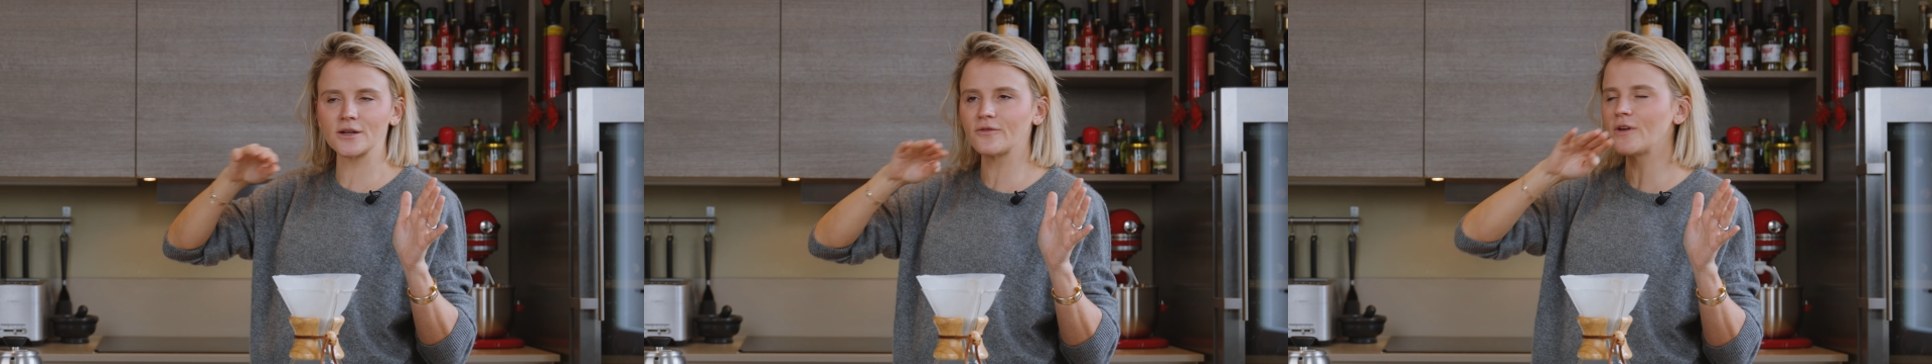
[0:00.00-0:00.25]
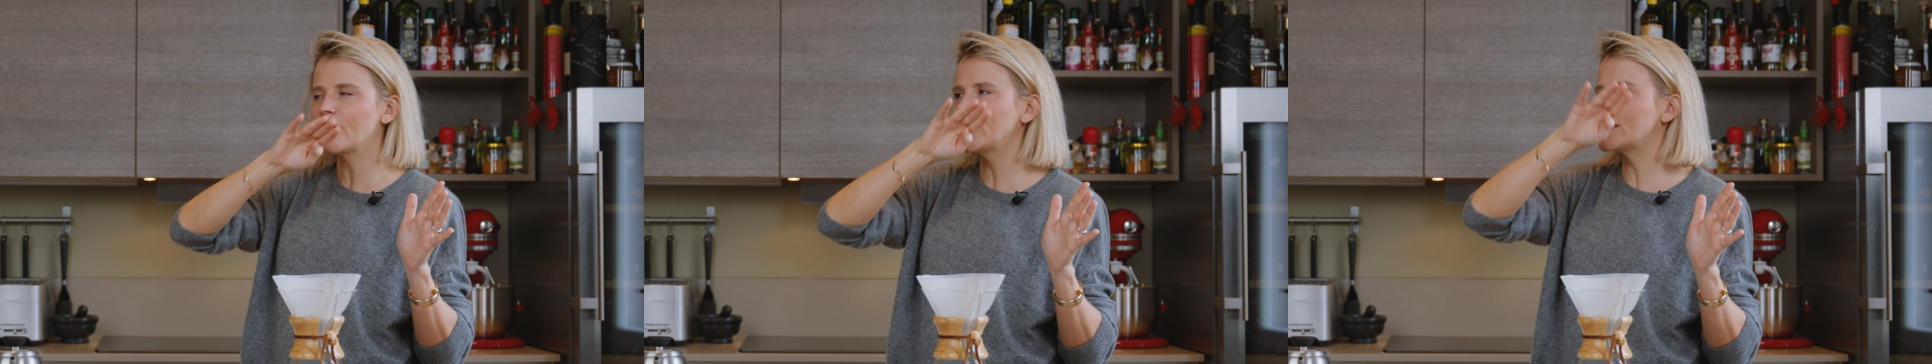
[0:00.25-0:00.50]
a
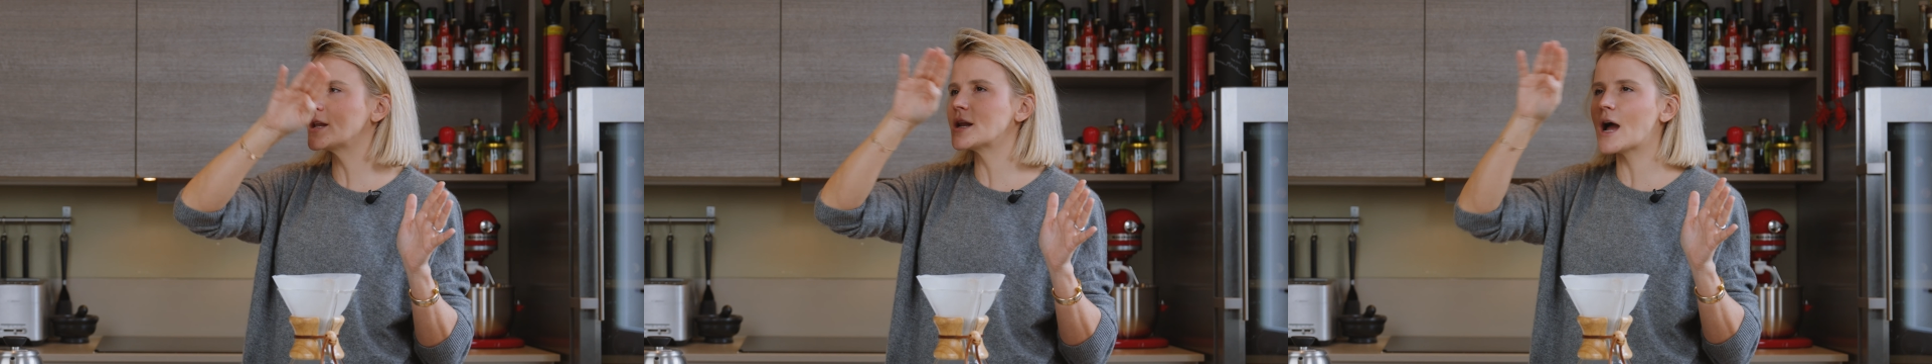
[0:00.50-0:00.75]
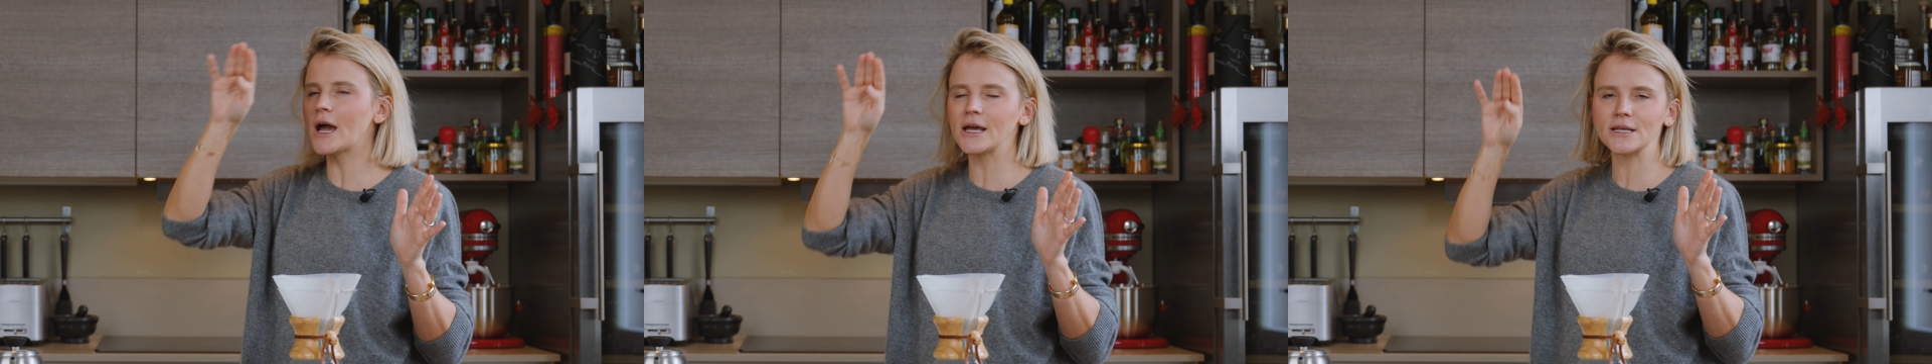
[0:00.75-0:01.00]
very
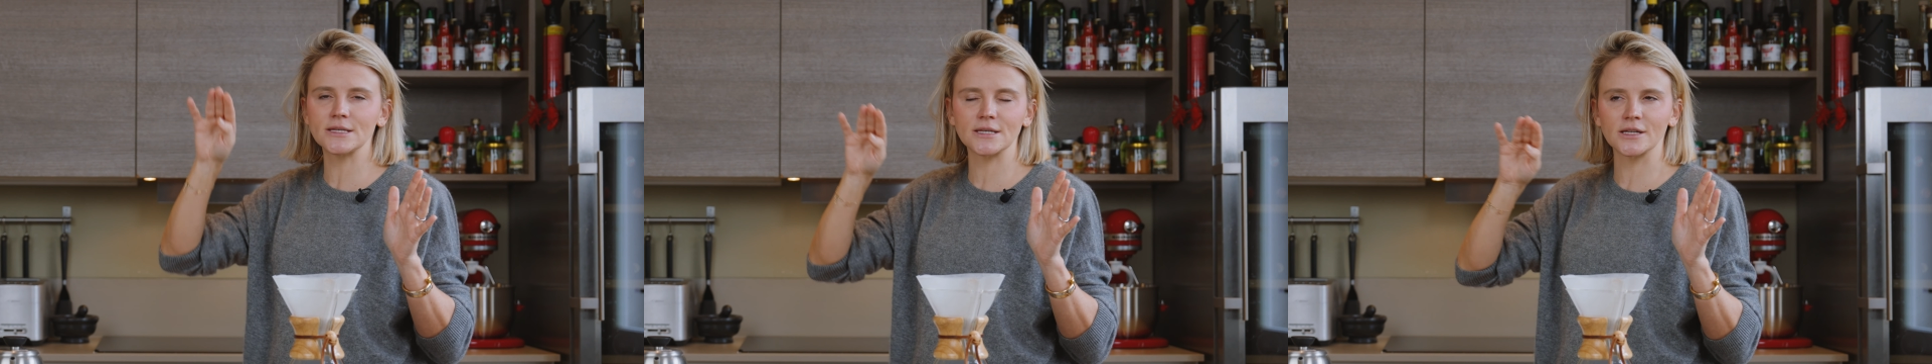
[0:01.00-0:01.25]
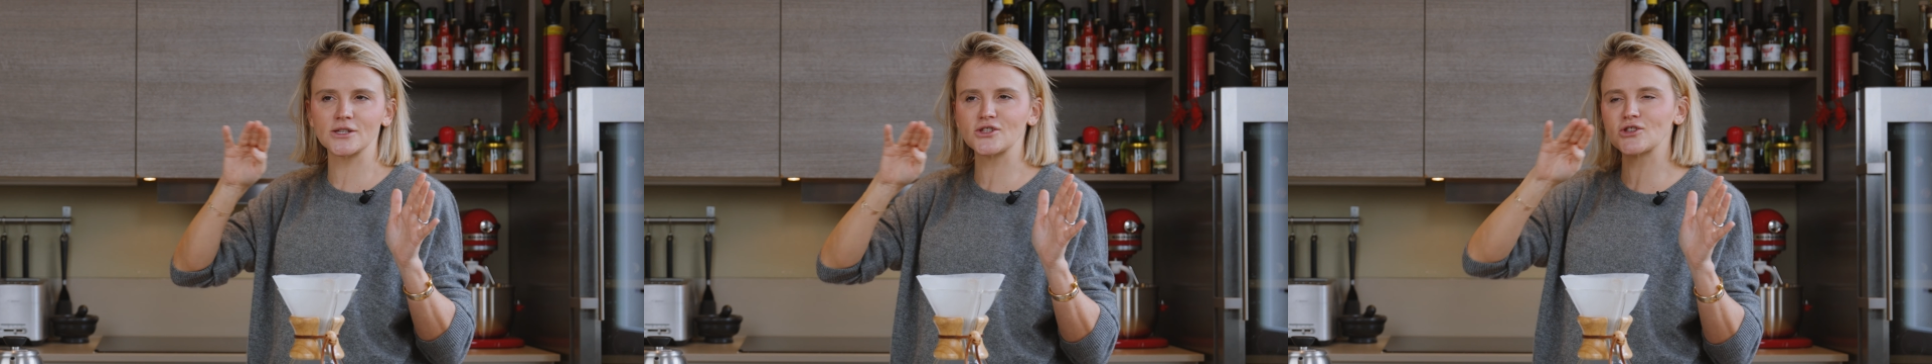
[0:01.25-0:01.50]
nice
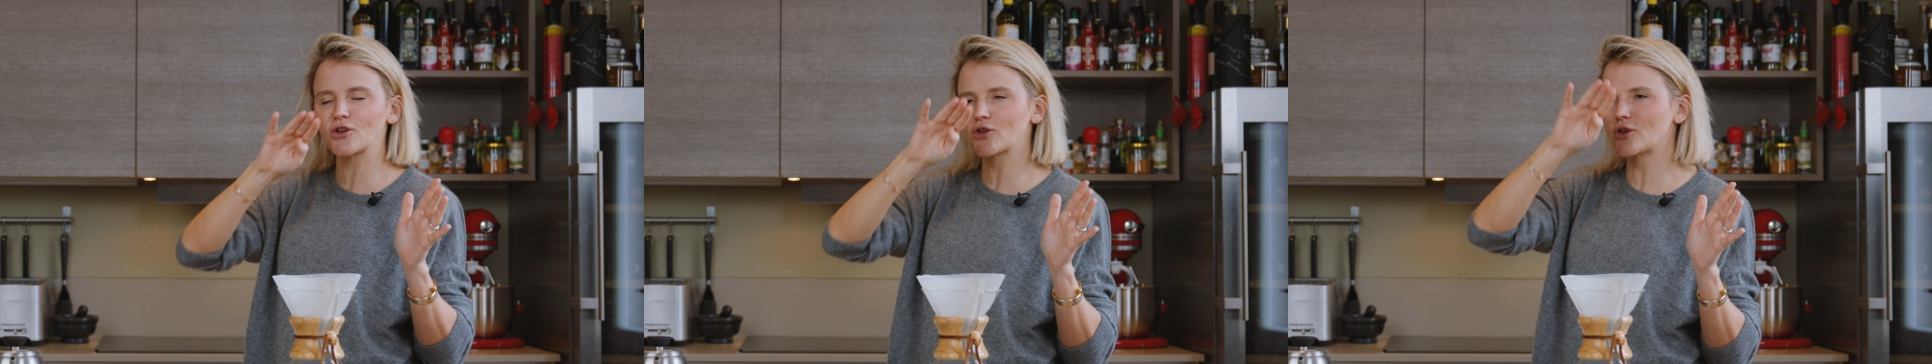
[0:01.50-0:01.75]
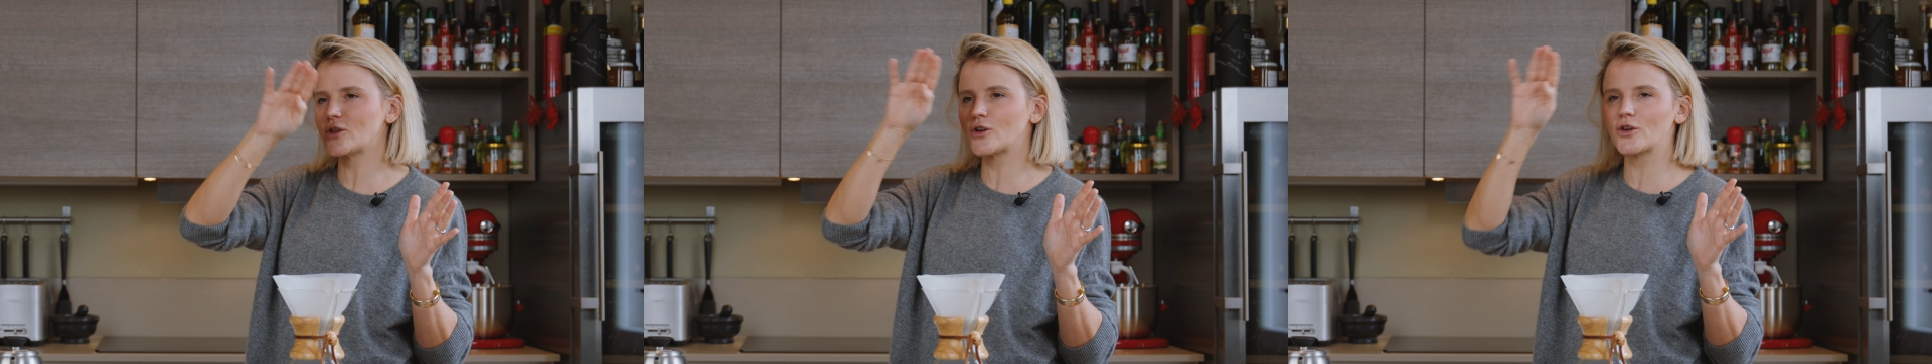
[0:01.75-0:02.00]
and
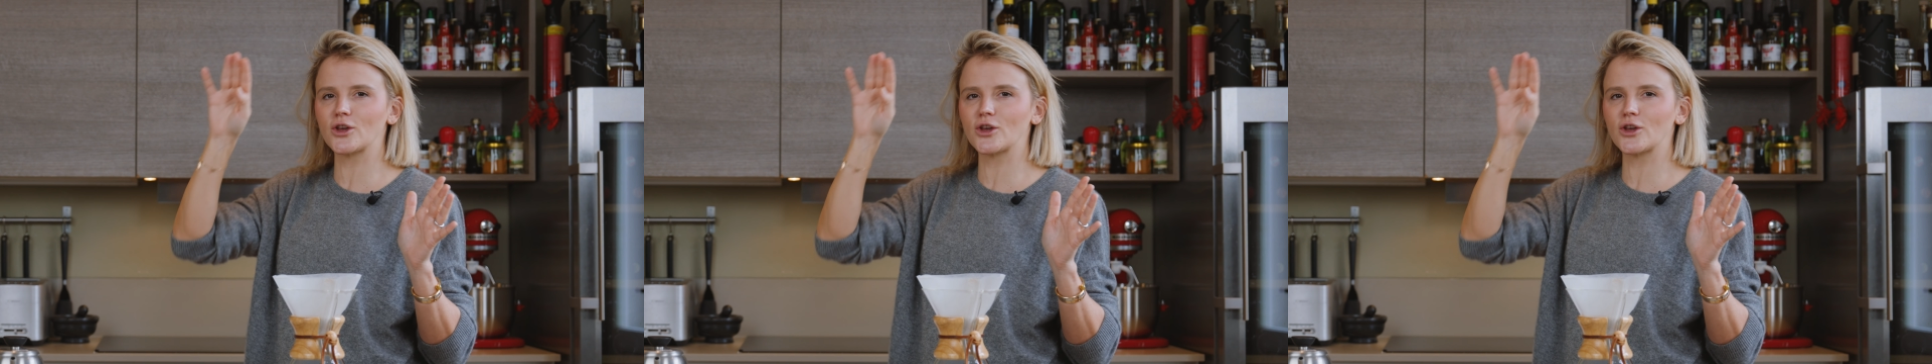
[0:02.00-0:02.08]
circular,